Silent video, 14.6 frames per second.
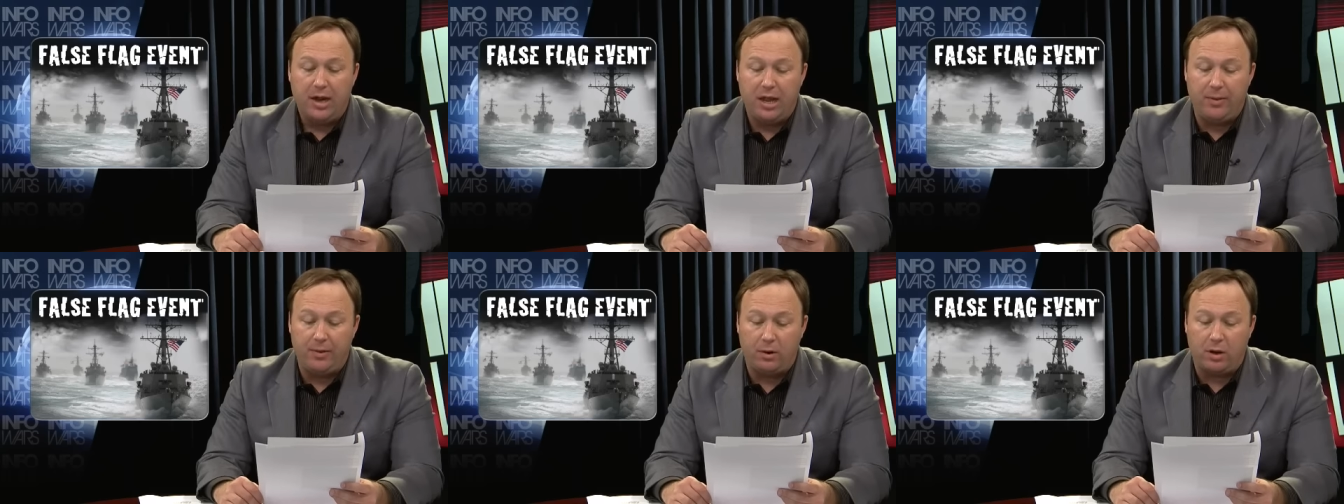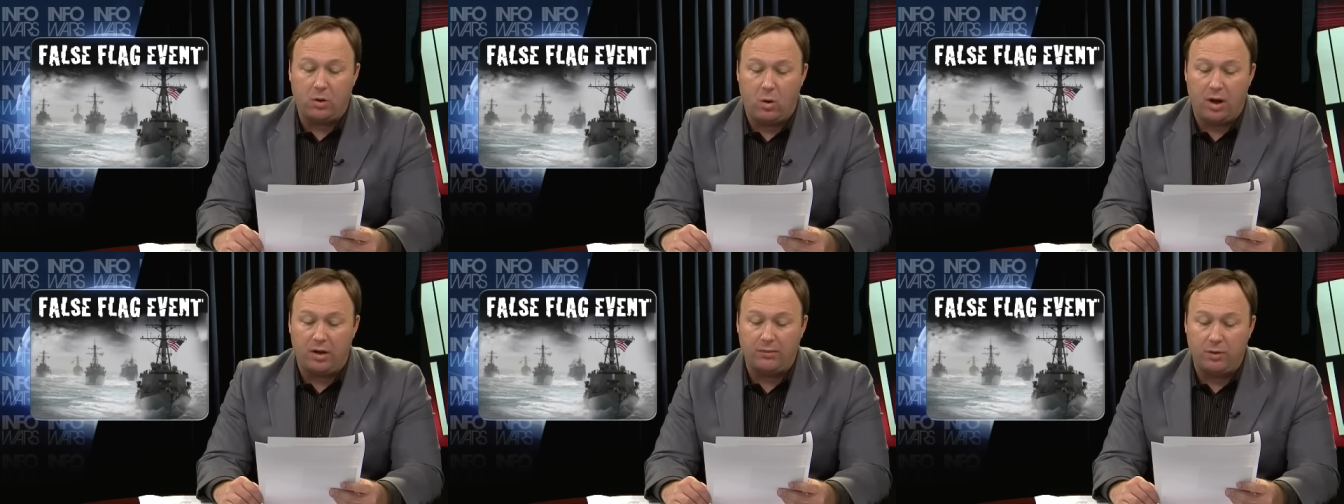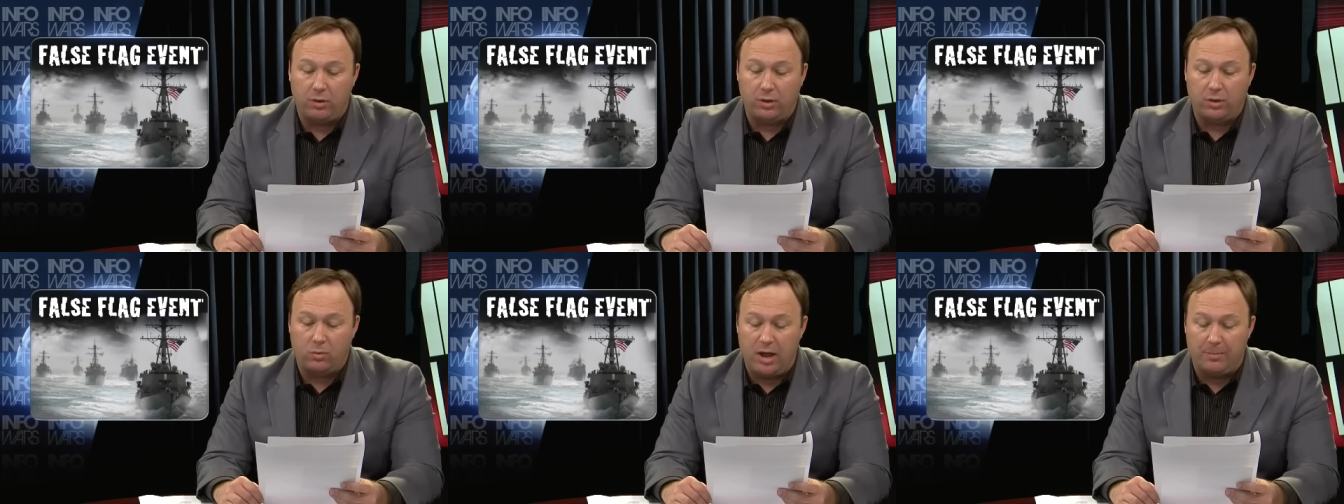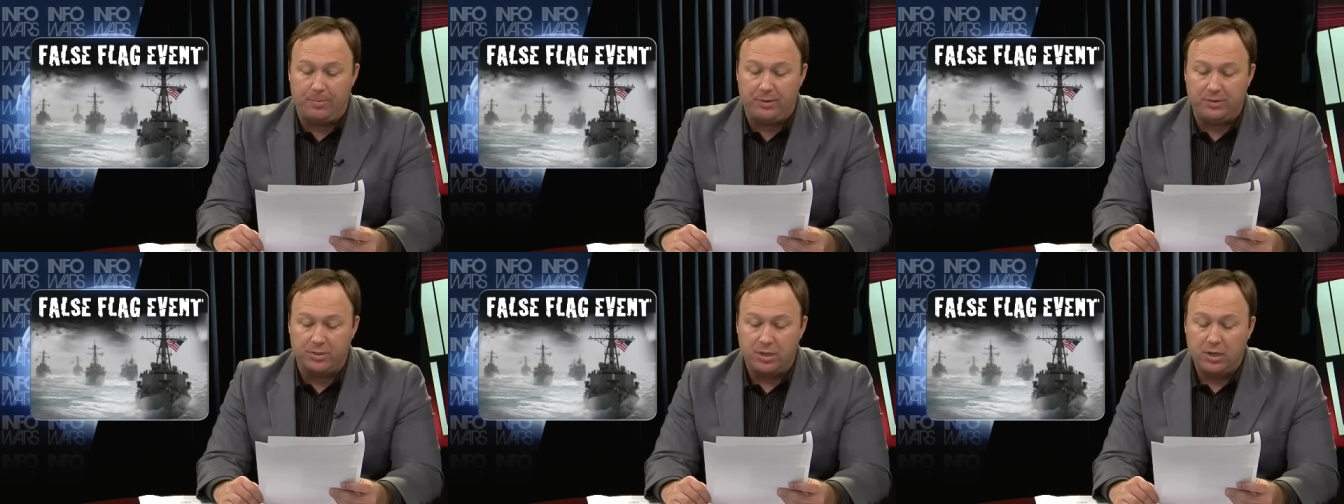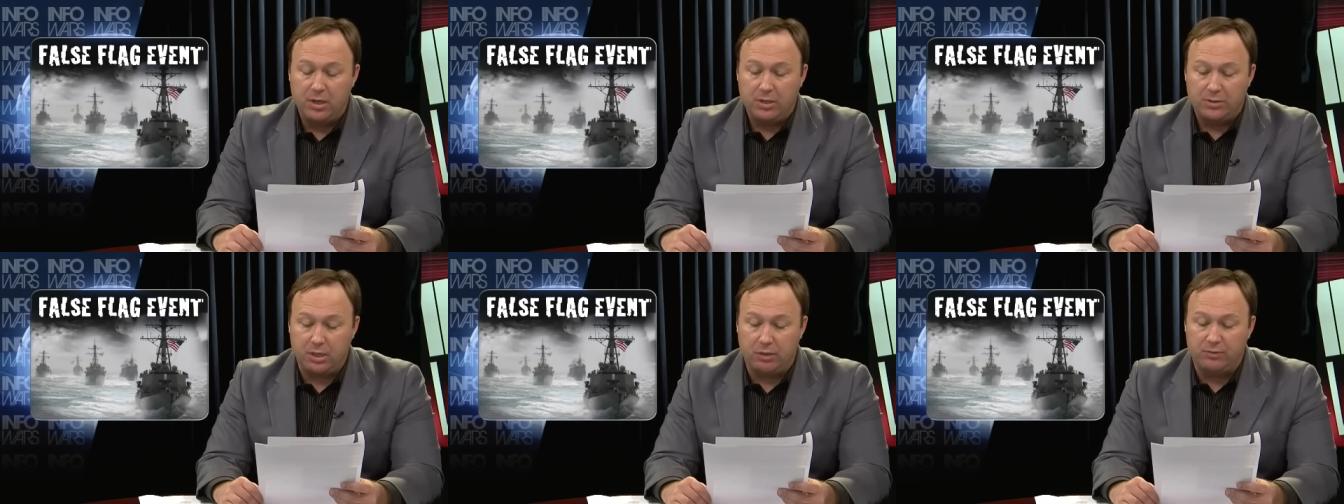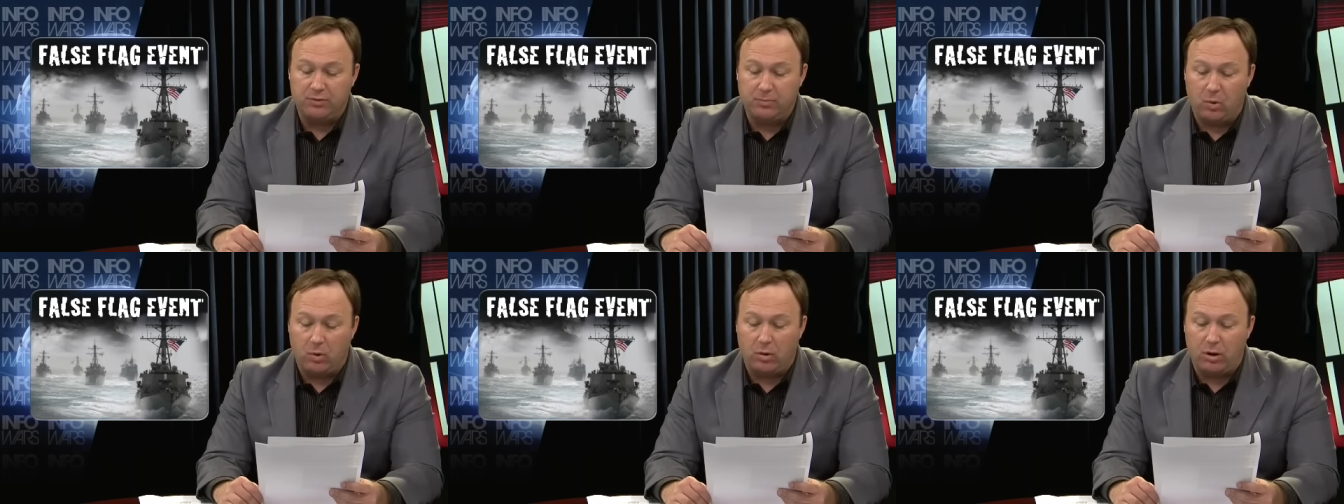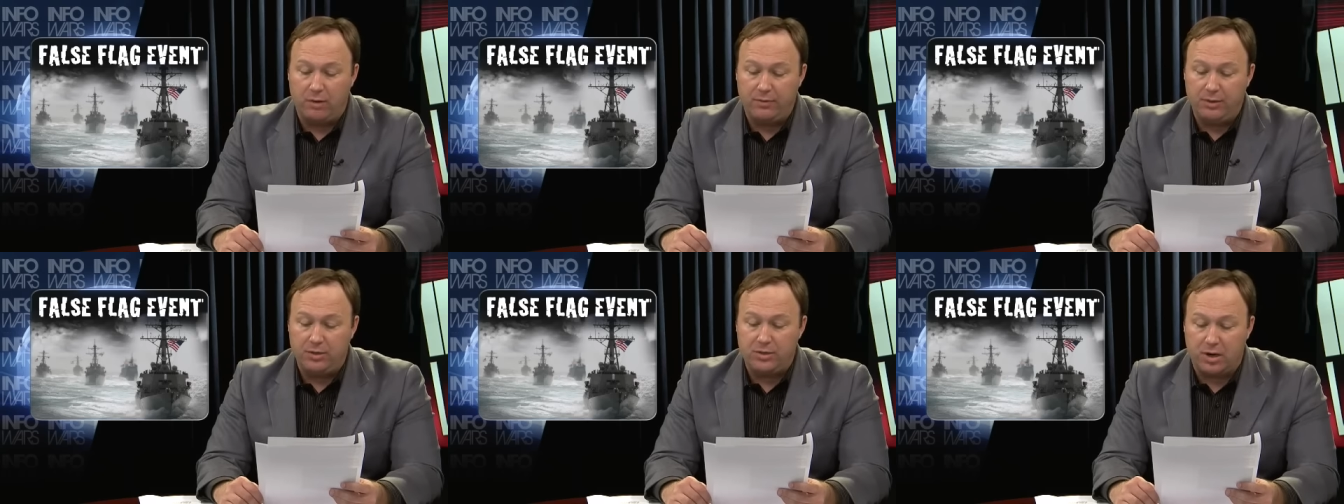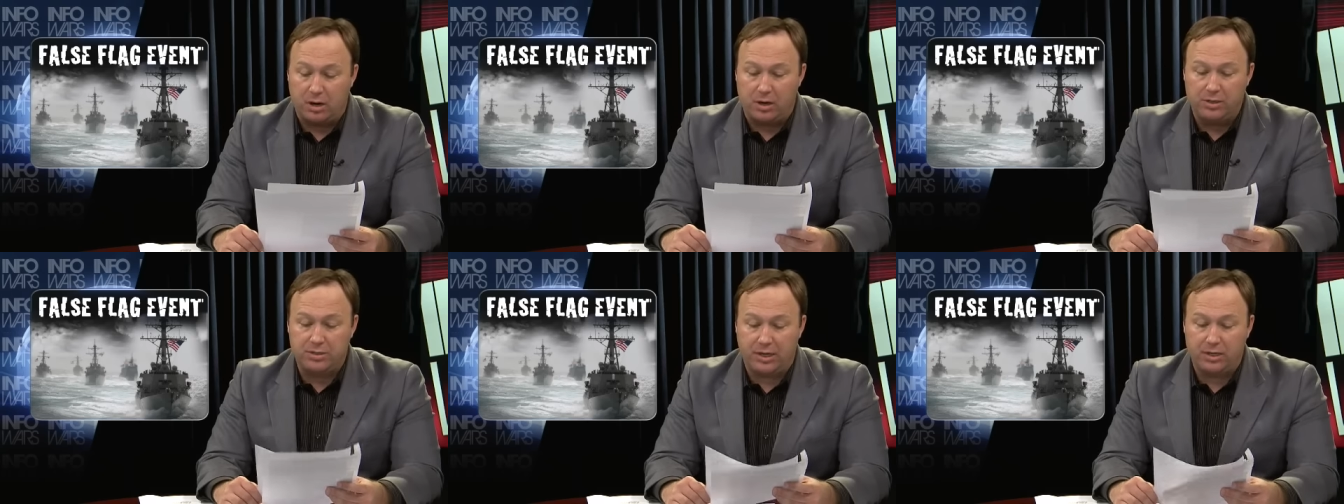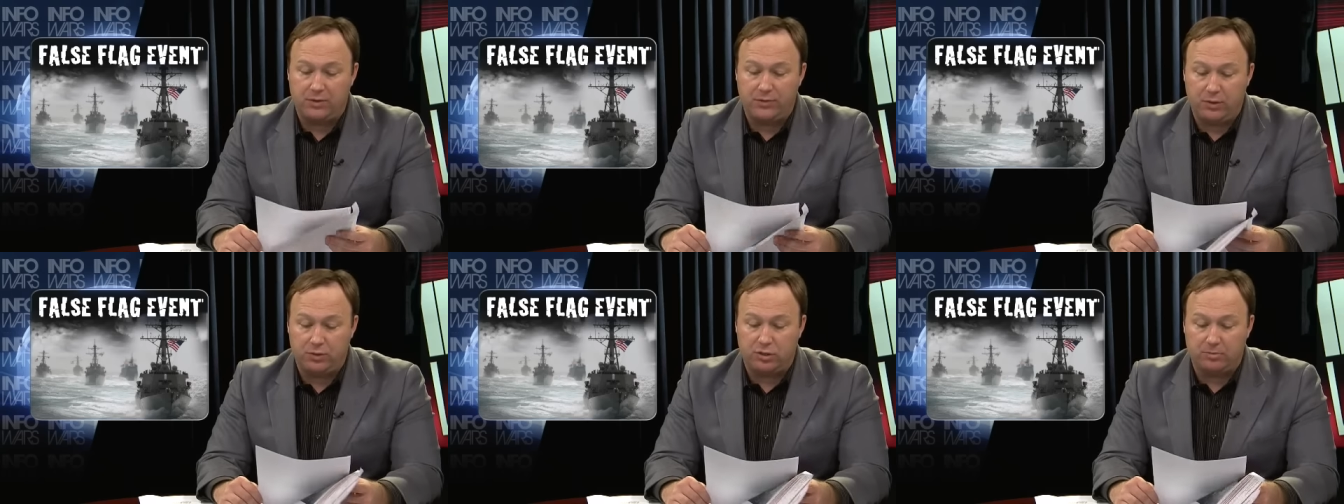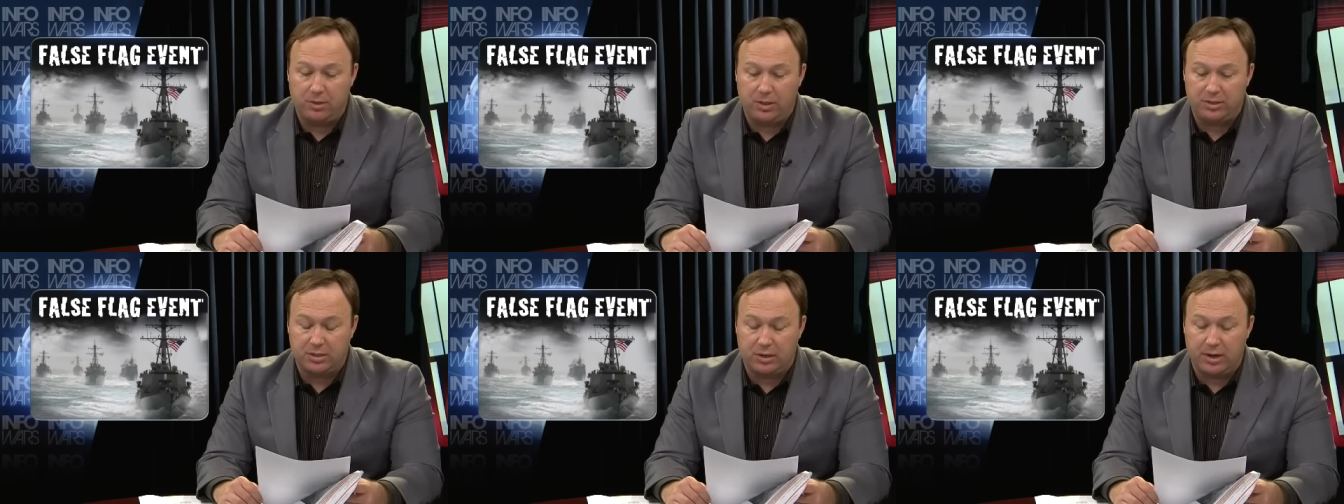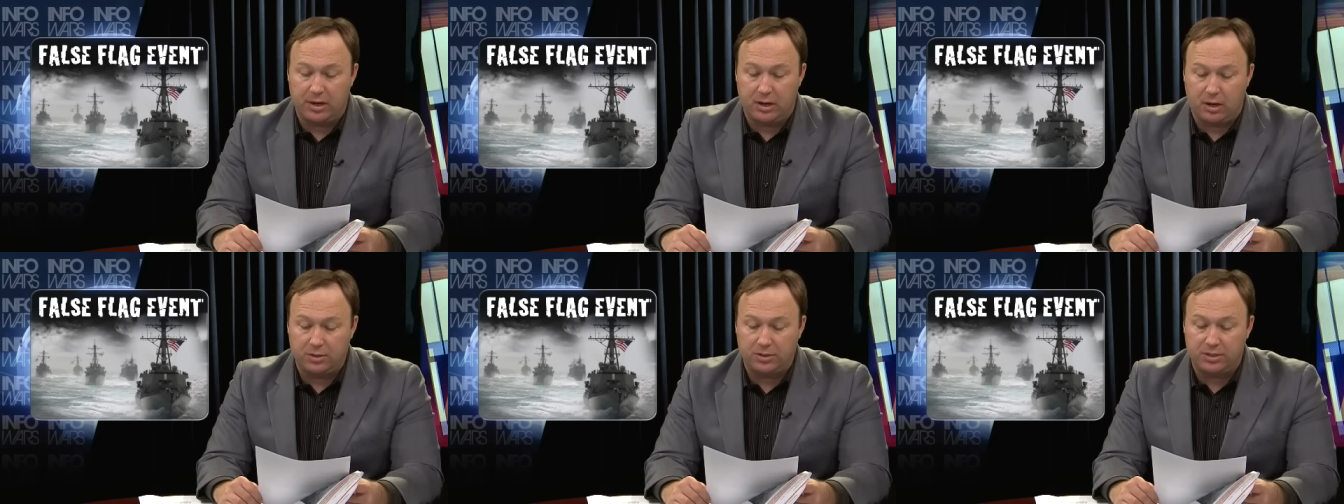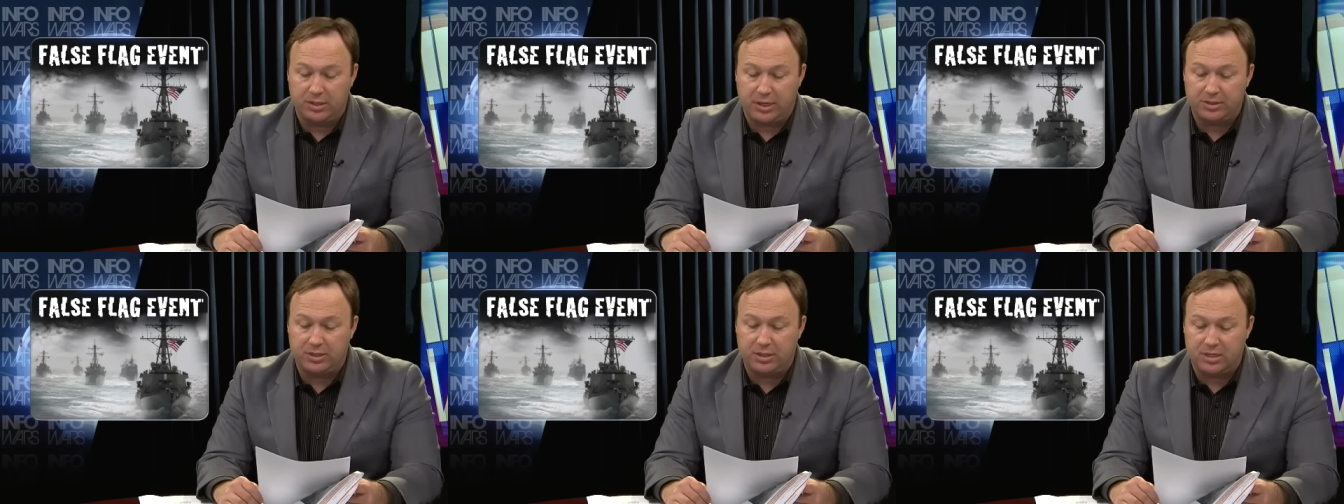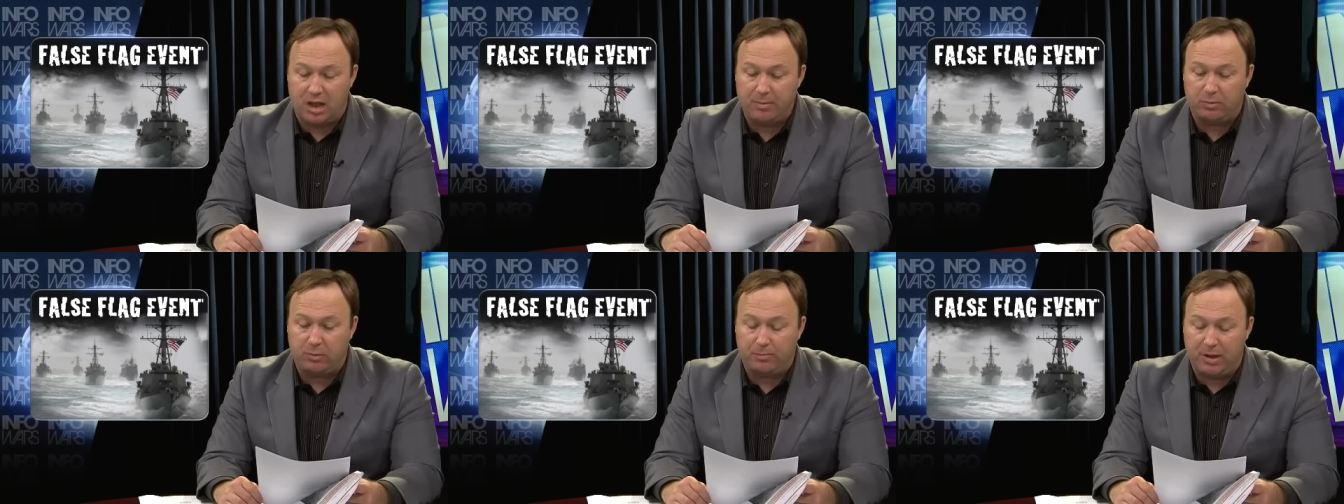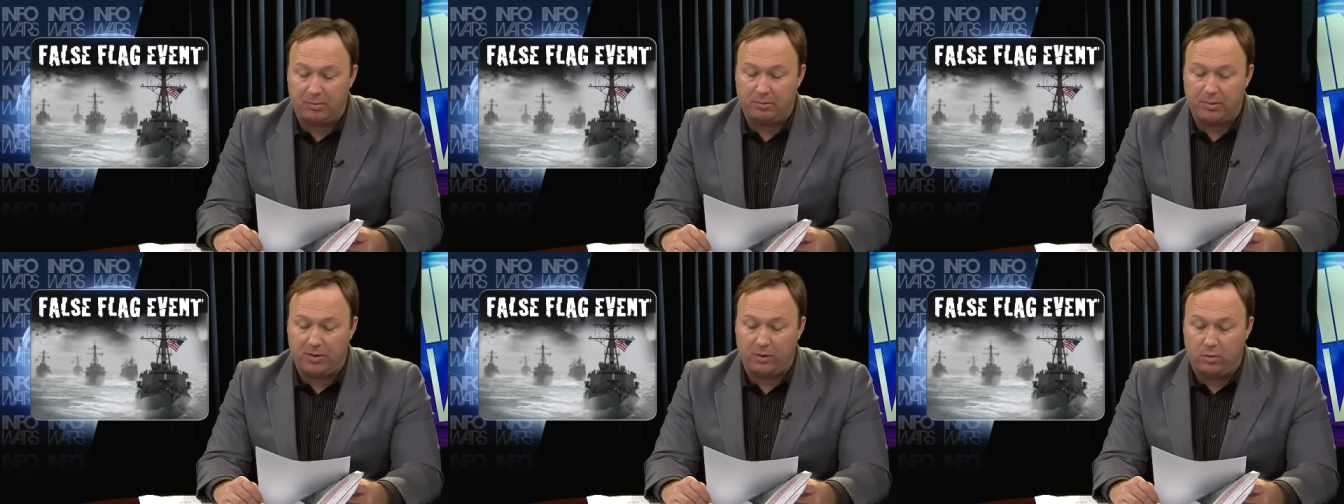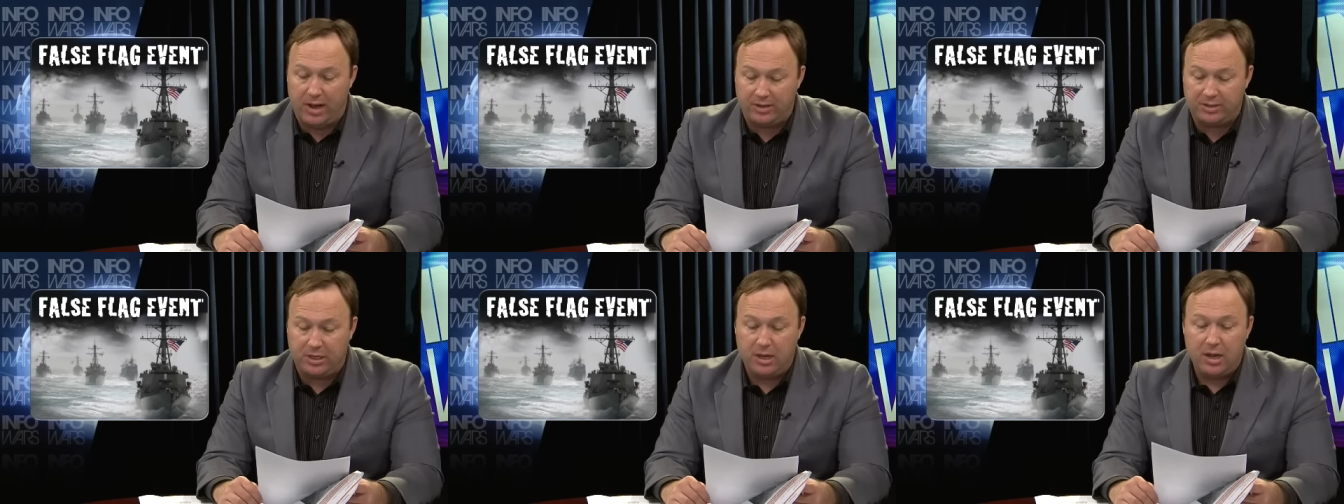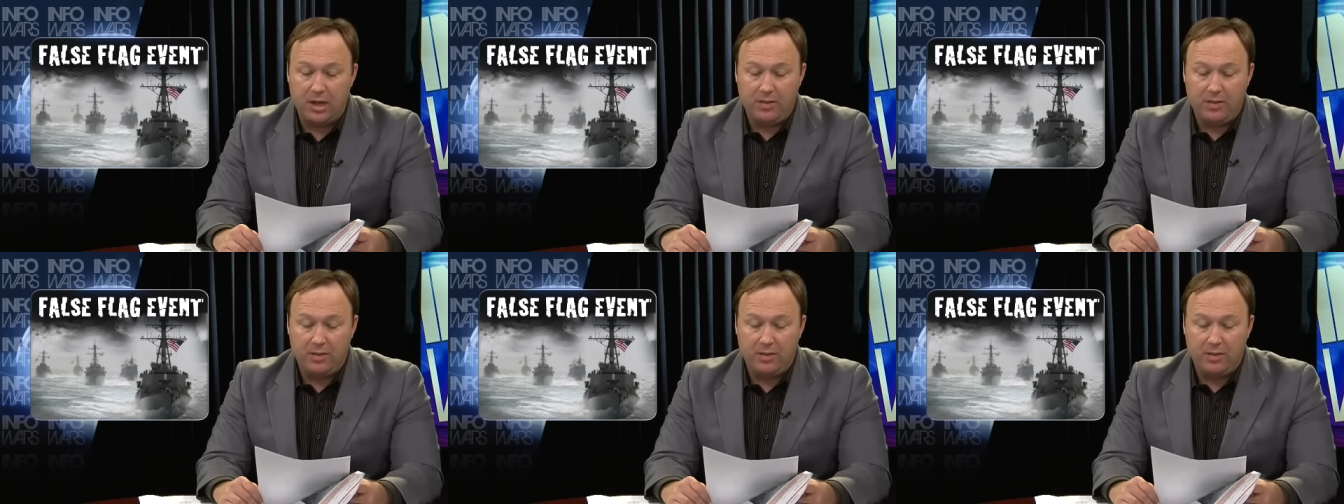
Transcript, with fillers: and their acquiring of nuclear weapons serves more of a deterrence against future military incursions against the Islamic Republic by the West